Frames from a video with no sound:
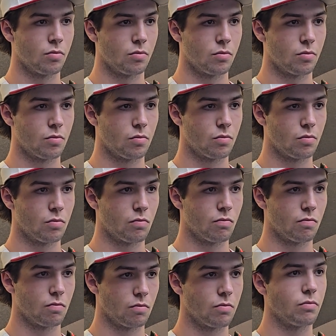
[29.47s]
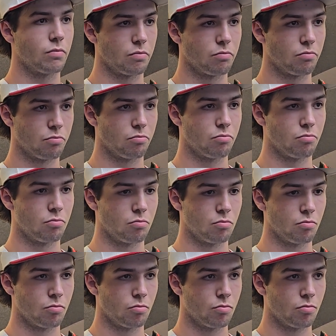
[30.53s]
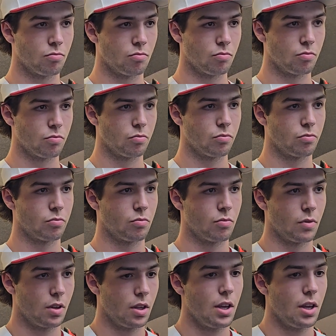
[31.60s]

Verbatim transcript: kind of reset and, and get ready for you know those last two weekends?